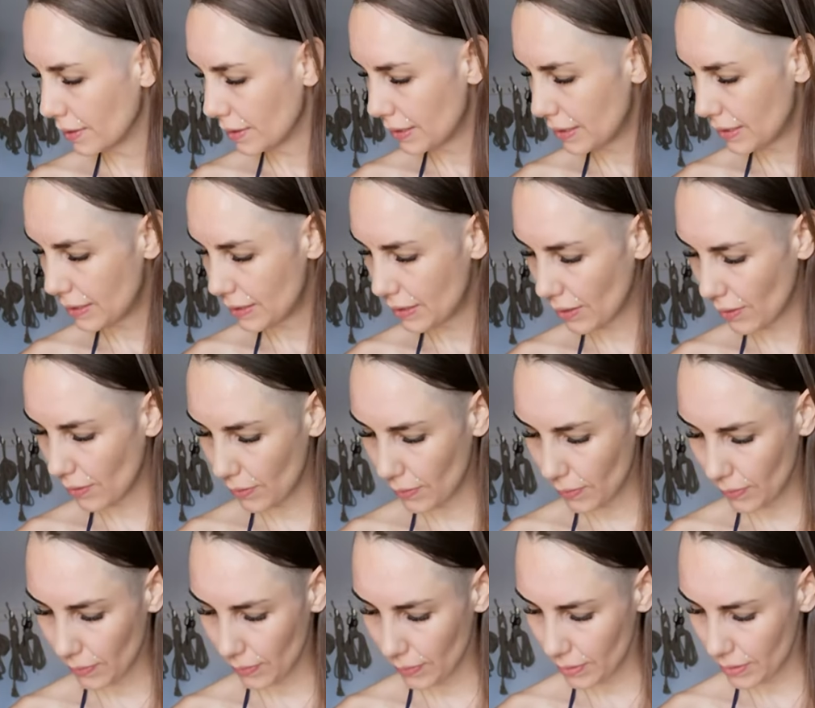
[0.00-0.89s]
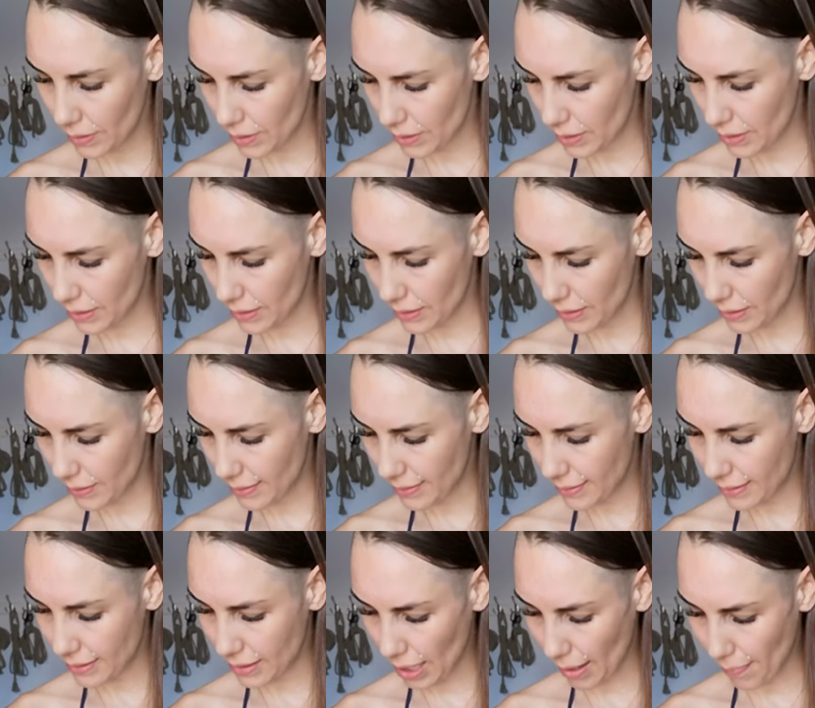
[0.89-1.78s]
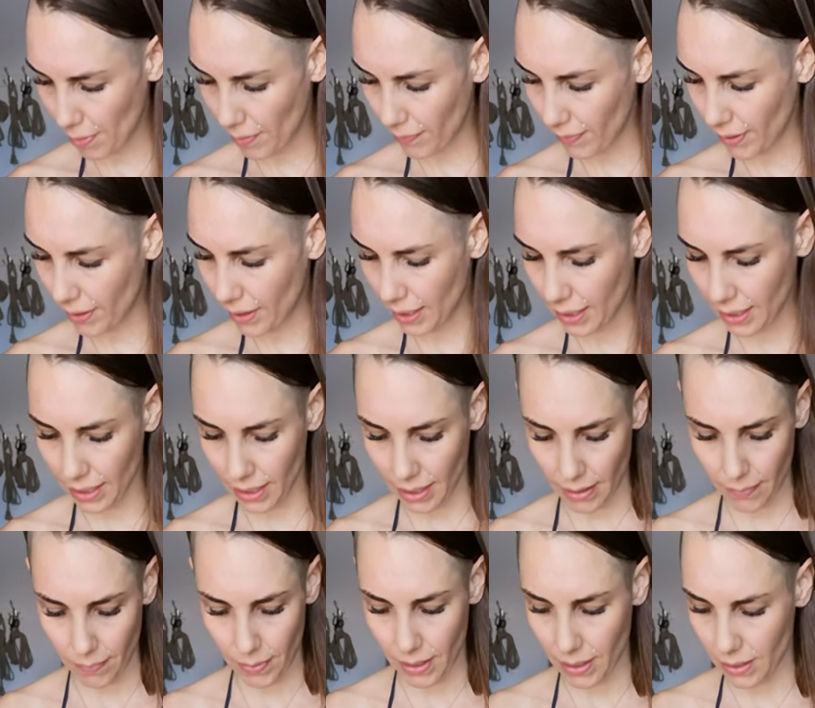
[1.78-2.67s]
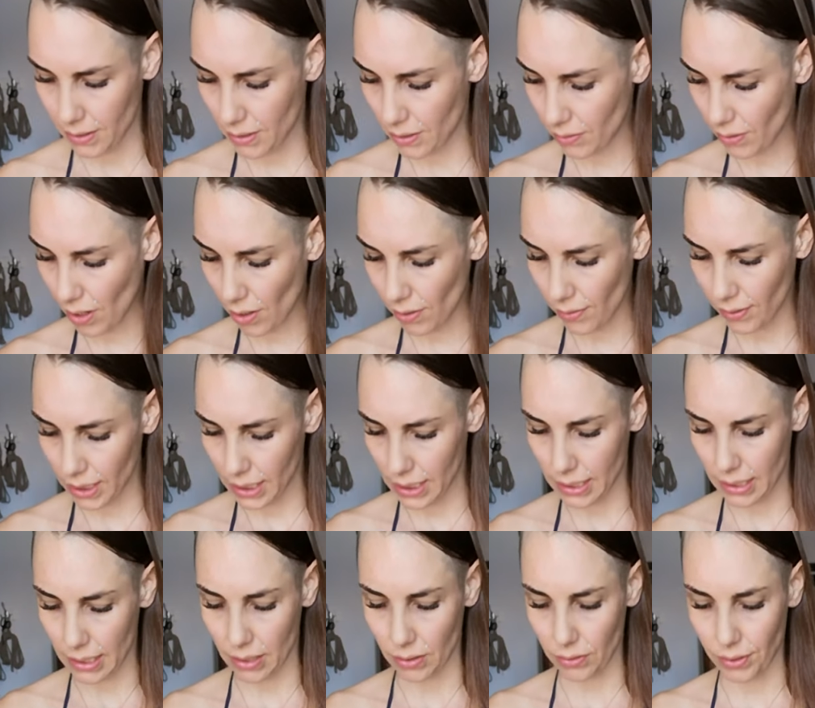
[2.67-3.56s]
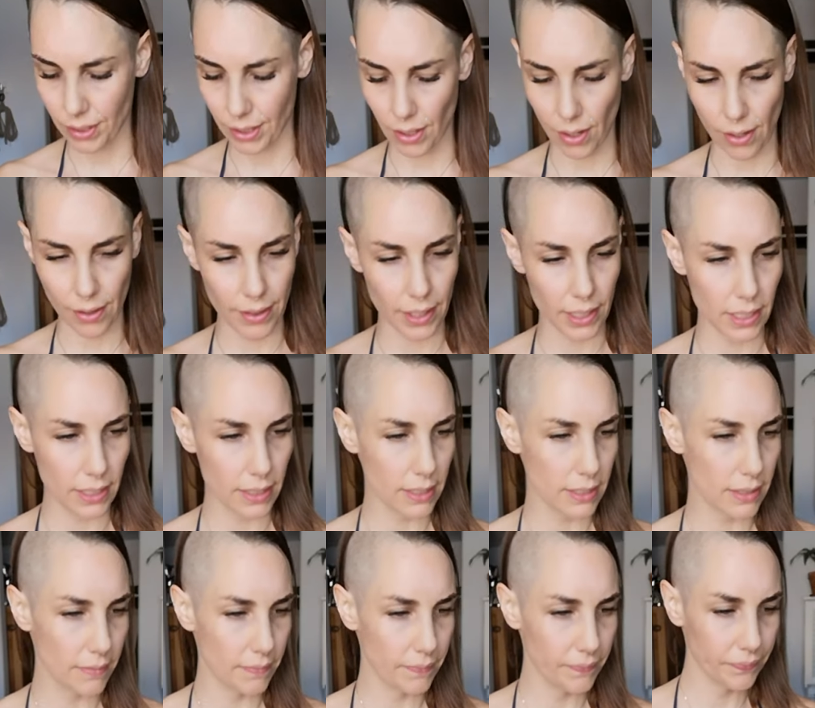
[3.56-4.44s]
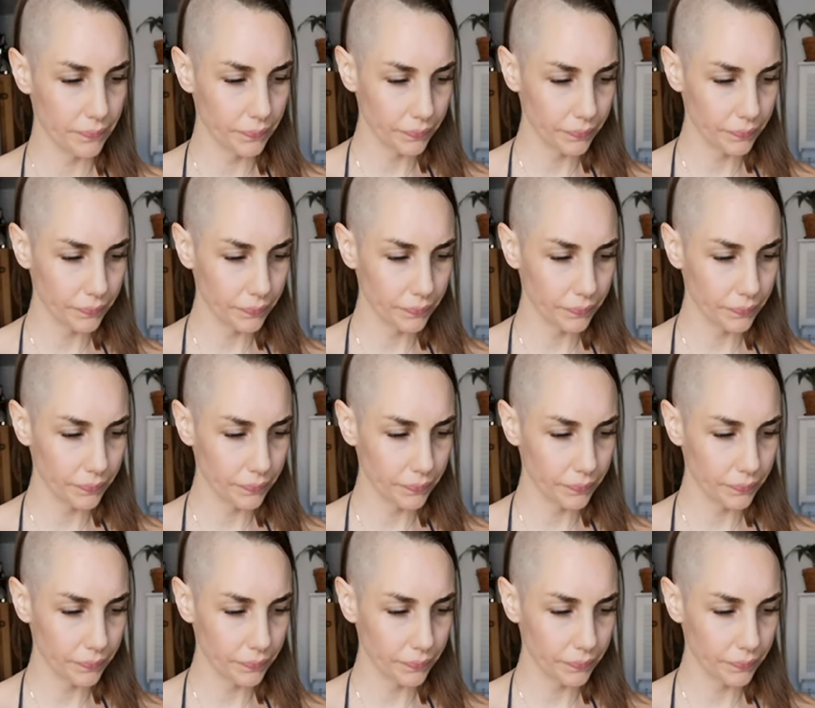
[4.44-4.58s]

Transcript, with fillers: So just stop overthinking it because you're already skilled at all this.